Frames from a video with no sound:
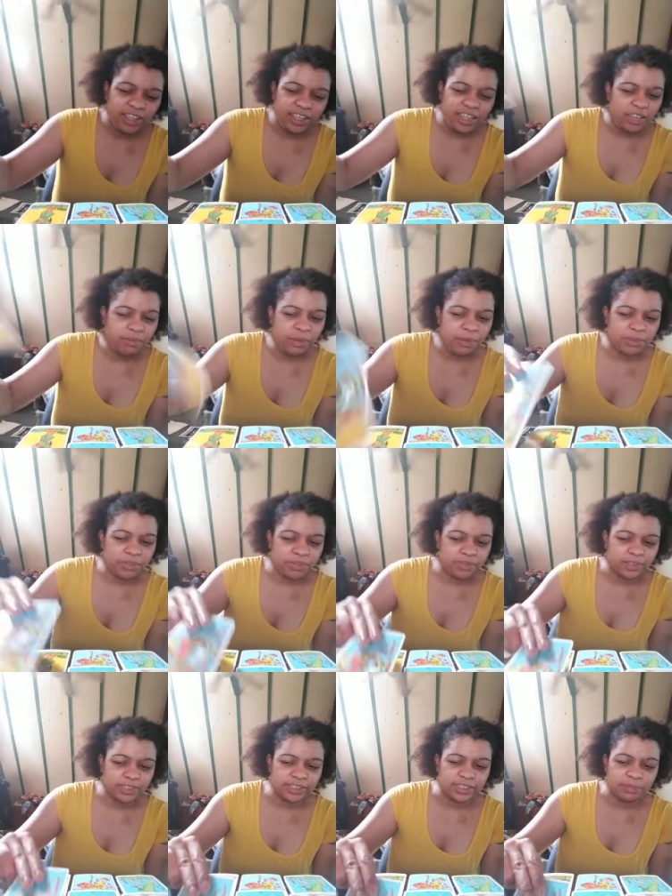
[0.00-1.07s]
if it was
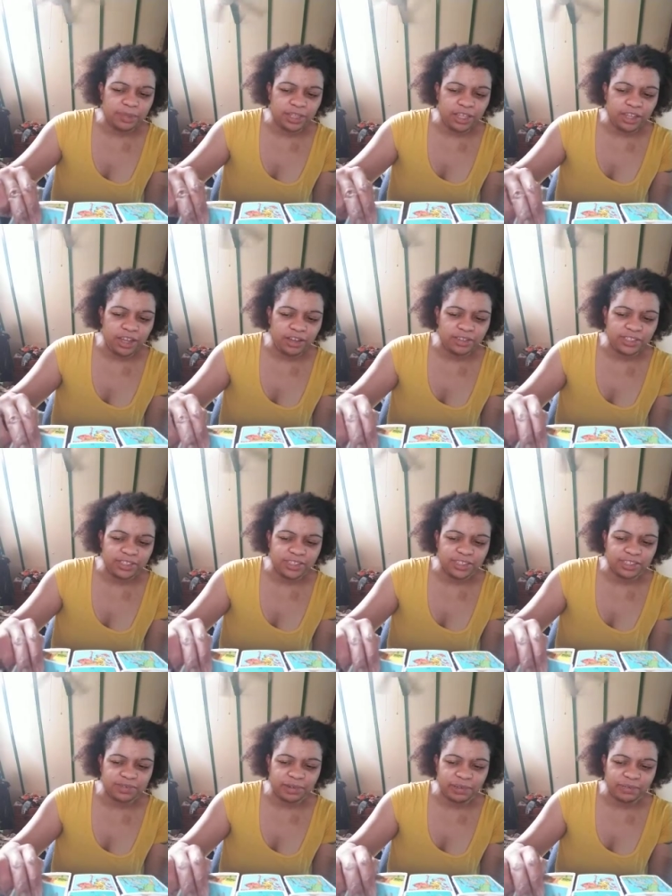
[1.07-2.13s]
reversed, it'd be like, oh, this
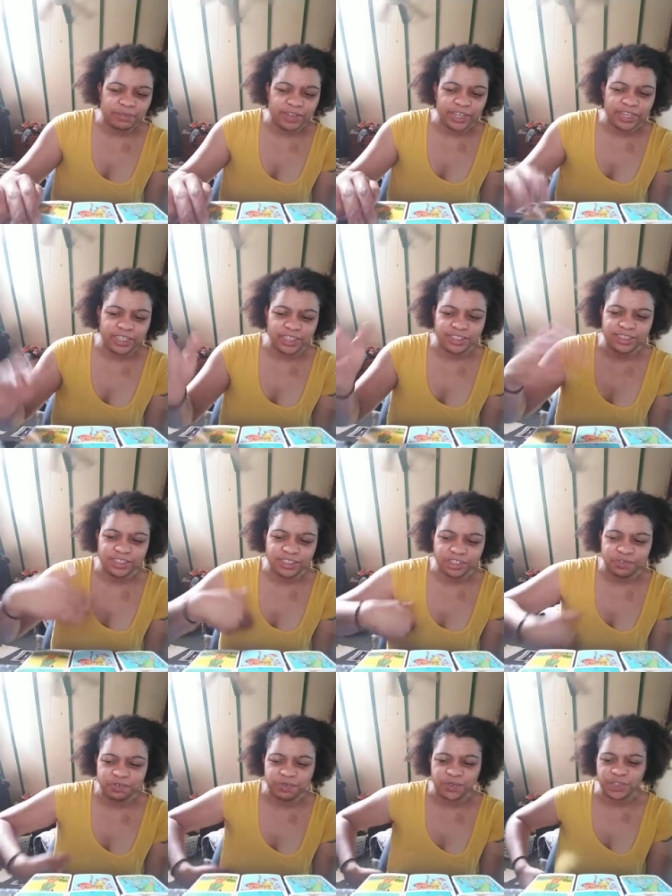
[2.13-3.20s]
isn't real fighting, this is
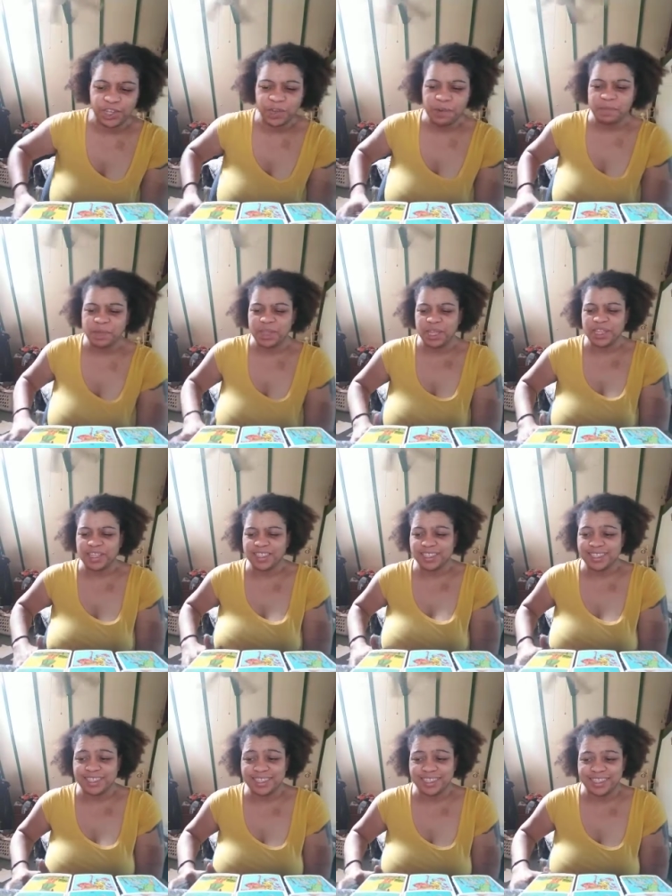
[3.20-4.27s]
just for show. But, like, this
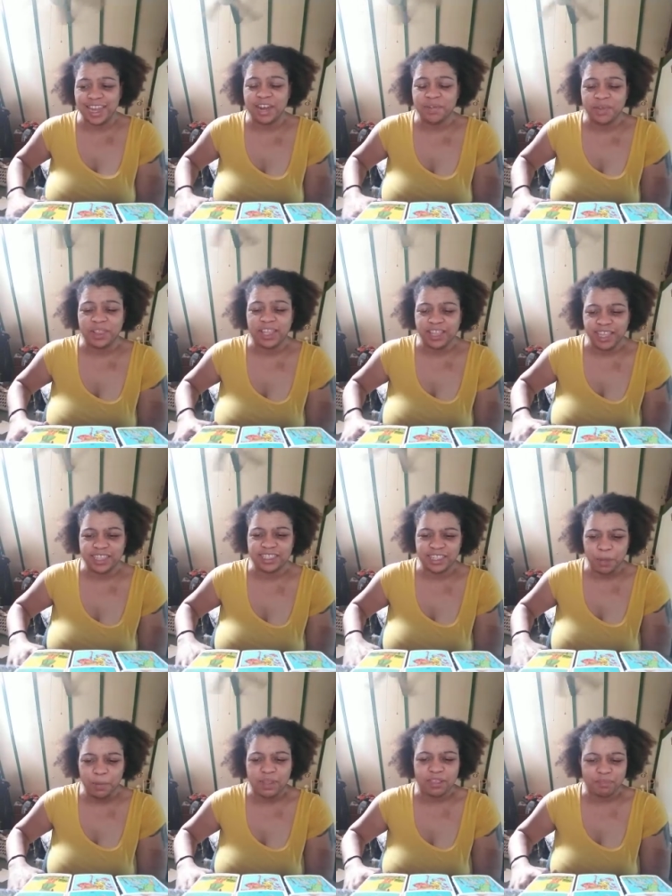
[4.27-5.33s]
is genuinely, like,
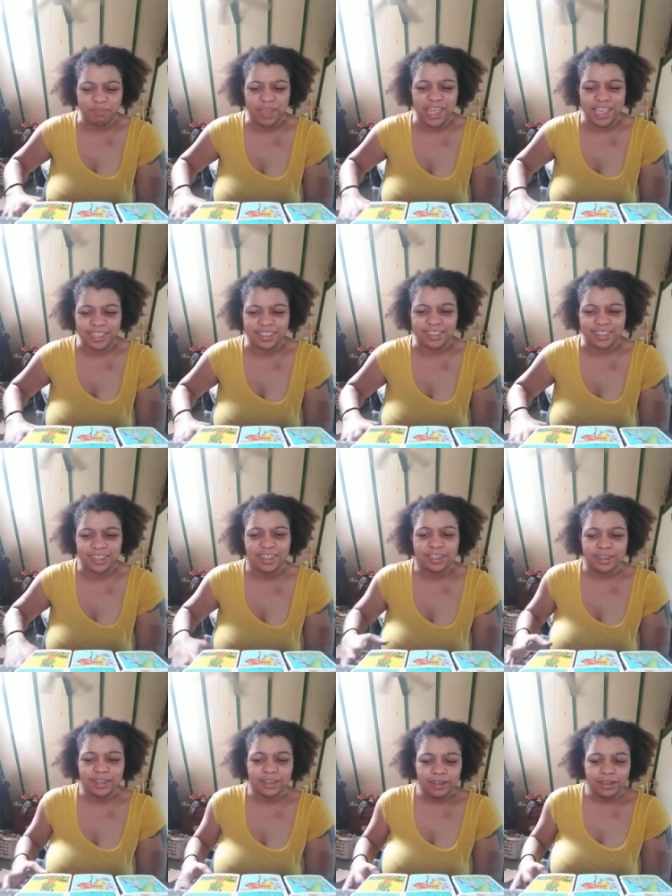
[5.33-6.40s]
someone's pissed.
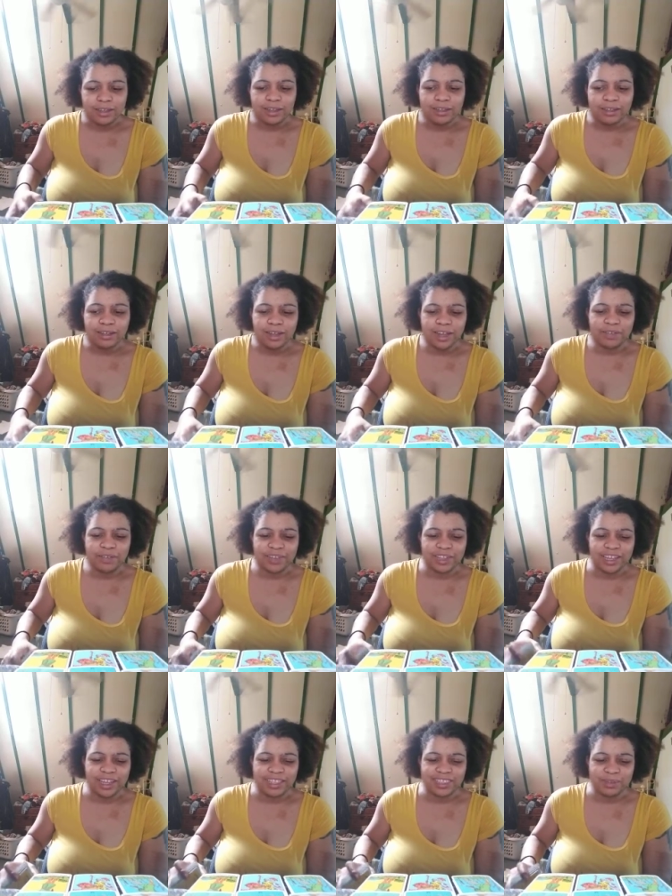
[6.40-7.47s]
I feel
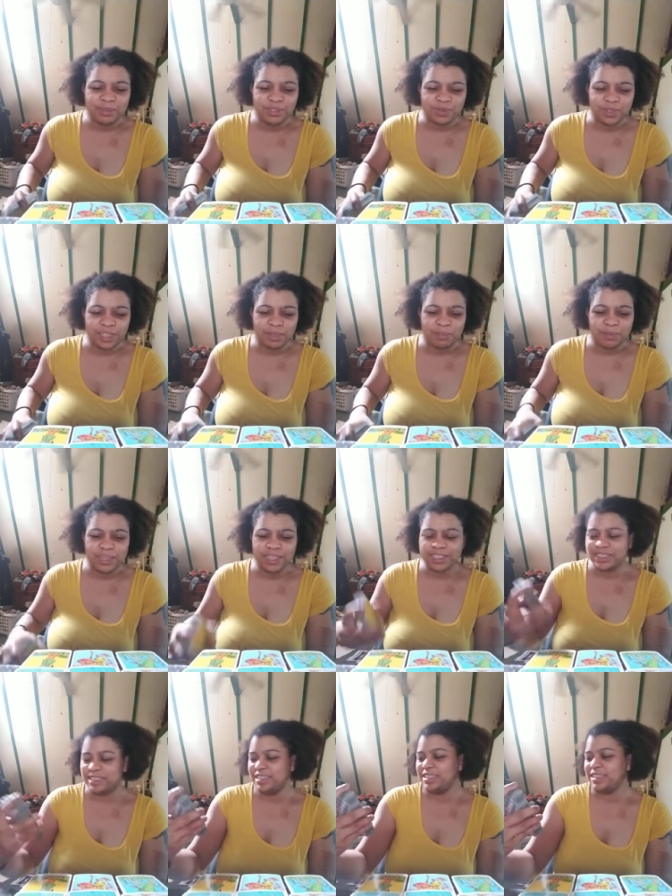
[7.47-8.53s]
like someone's really
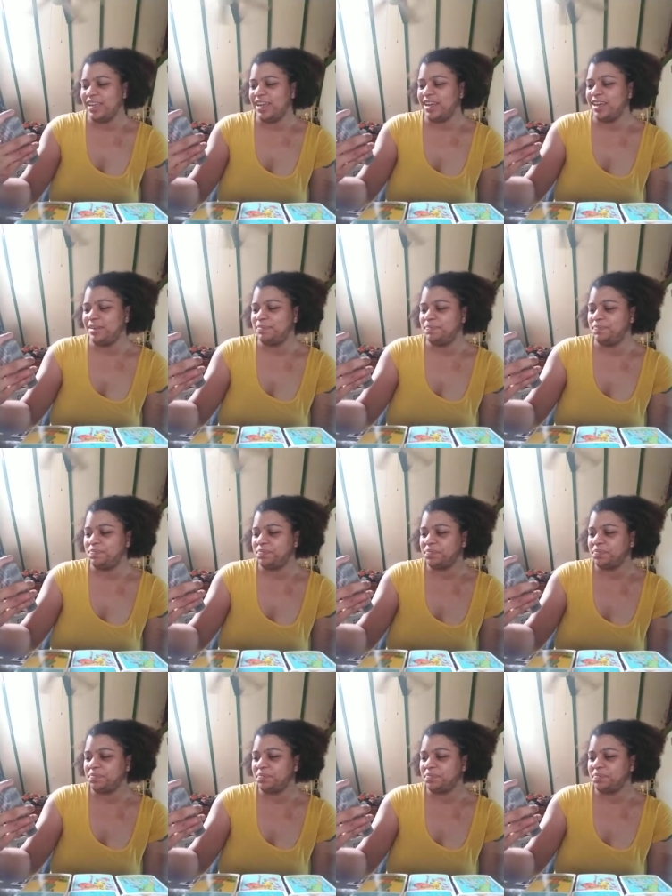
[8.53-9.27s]
pissed. Um,